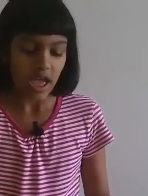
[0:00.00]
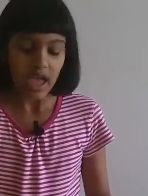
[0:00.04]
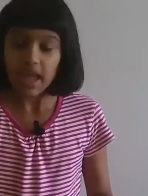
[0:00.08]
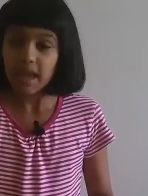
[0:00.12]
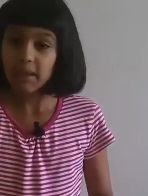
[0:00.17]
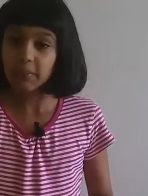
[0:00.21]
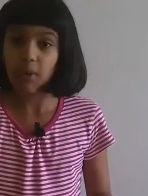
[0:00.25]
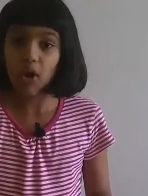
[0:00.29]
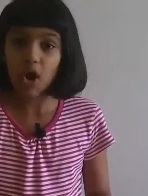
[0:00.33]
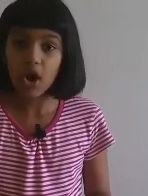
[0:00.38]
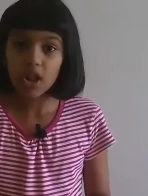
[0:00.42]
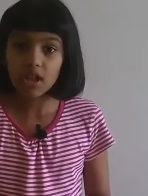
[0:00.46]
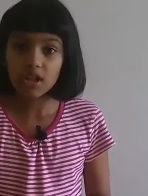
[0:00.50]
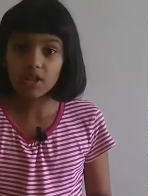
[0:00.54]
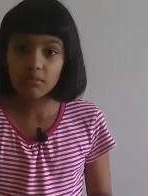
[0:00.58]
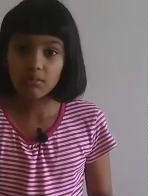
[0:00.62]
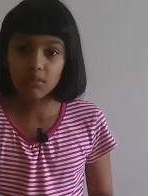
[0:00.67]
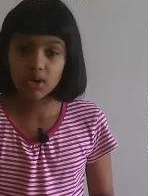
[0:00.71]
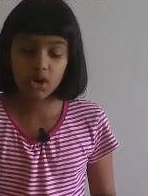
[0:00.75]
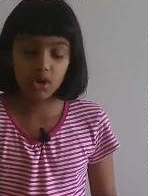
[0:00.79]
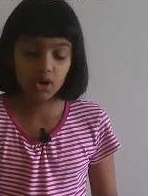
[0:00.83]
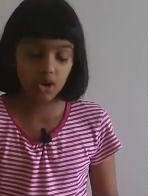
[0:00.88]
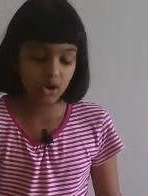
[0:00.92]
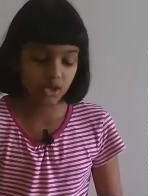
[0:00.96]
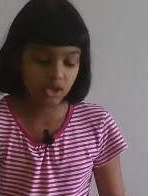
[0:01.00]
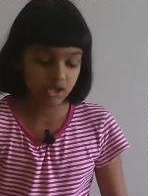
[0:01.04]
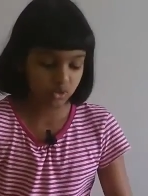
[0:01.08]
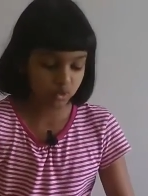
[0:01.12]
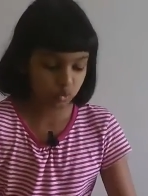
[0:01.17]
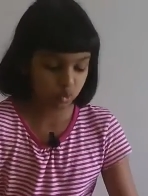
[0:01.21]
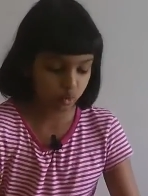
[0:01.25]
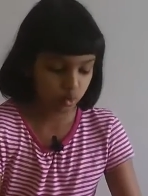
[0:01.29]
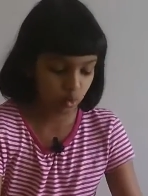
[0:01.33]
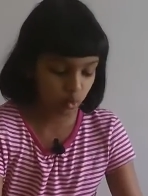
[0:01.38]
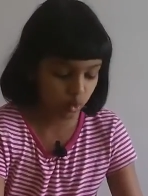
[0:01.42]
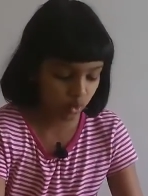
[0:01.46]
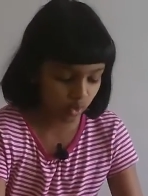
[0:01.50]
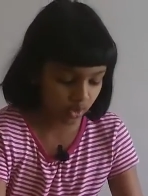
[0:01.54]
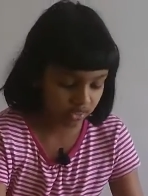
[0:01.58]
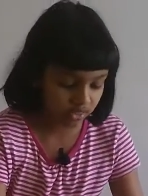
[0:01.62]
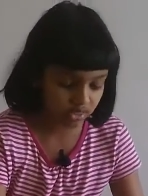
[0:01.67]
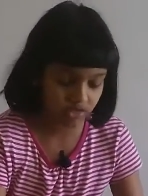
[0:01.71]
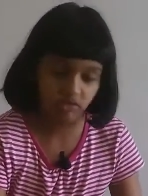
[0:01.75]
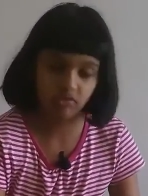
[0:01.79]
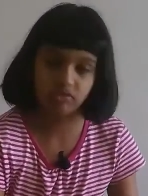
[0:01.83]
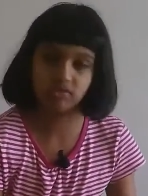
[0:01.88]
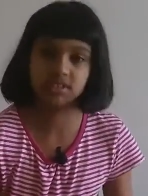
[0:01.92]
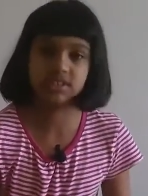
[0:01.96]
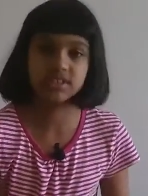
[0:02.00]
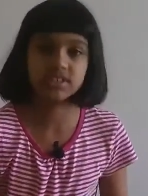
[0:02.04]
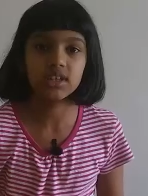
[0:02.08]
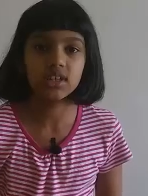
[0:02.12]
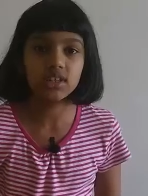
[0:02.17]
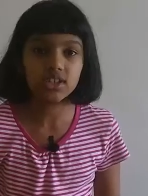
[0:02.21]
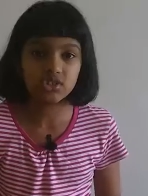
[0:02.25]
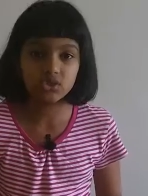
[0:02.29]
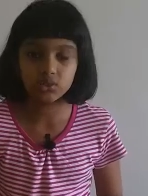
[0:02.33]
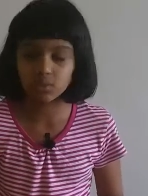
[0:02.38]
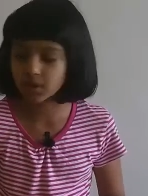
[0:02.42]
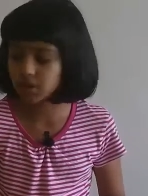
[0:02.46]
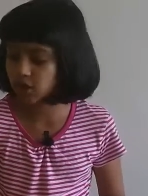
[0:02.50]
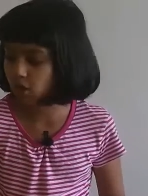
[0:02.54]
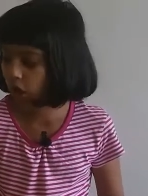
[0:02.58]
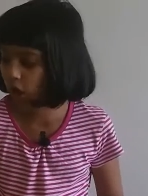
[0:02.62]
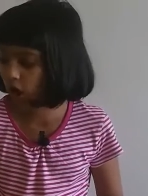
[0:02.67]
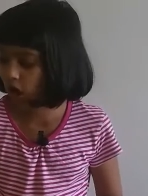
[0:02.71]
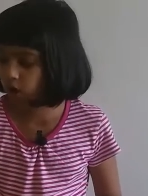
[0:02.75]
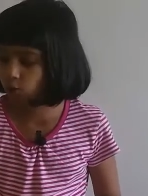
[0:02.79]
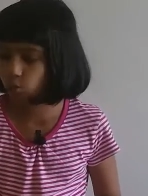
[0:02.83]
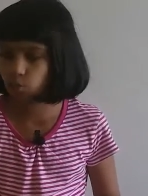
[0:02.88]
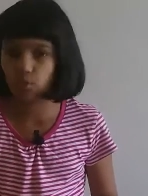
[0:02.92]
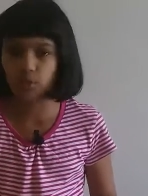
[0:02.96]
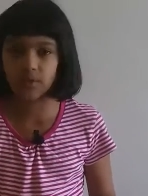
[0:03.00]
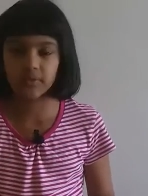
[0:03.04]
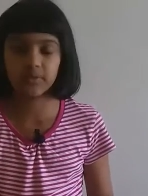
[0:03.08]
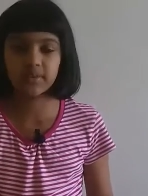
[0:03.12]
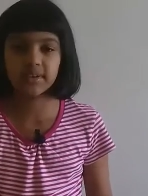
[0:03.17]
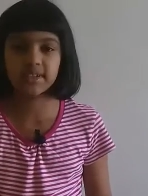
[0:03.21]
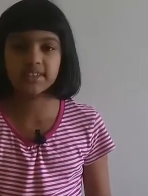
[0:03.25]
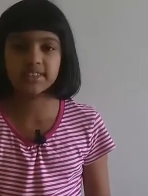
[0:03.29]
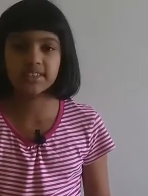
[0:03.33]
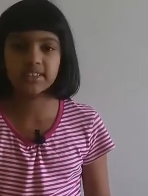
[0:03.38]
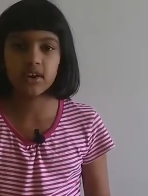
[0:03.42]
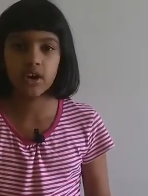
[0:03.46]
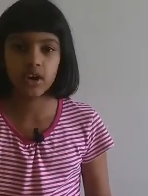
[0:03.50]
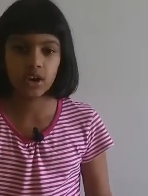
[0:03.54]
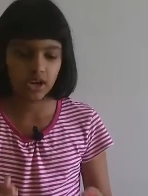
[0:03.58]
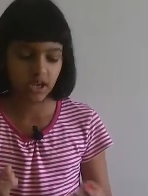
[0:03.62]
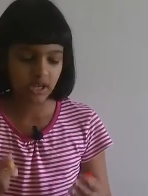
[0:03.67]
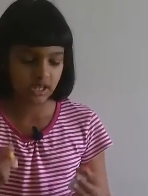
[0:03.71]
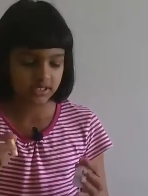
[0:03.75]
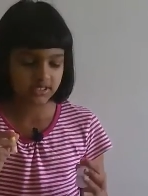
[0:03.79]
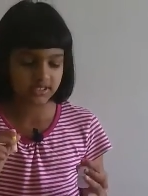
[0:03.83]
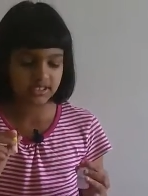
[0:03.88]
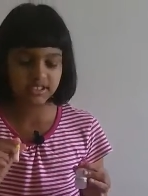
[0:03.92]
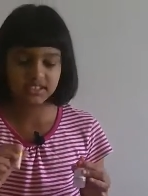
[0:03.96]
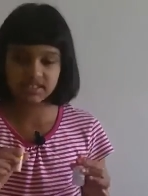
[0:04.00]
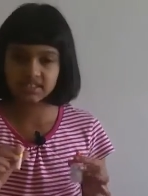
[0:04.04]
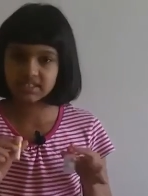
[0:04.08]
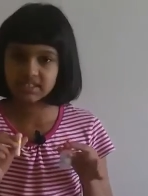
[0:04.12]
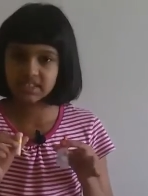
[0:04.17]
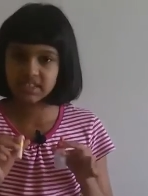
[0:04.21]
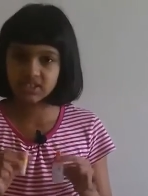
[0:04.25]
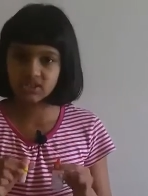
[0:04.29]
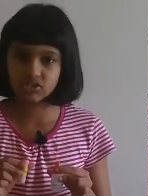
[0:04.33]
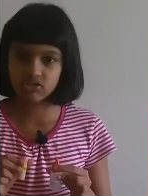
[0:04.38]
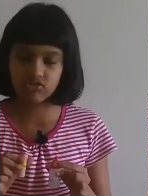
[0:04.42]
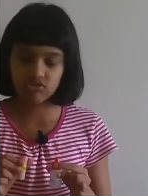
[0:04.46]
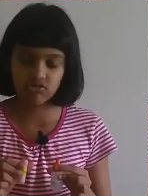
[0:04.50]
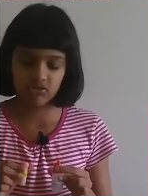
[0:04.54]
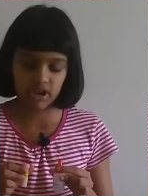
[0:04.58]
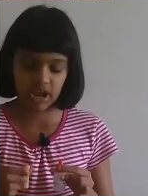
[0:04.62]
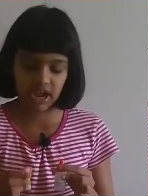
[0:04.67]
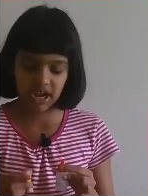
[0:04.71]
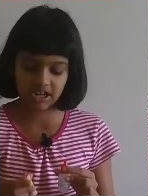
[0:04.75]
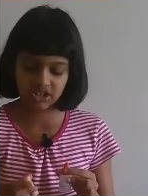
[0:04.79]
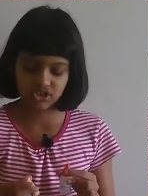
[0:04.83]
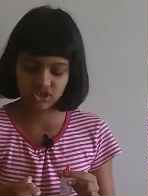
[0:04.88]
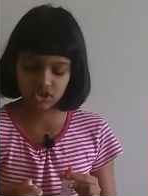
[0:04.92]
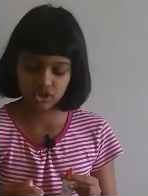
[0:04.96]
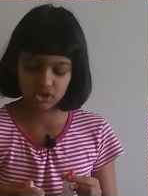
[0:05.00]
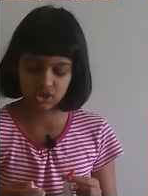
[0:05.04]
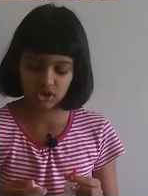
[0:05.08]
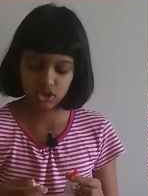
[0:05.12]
A polymer is the results we got when we did our condensation reaction.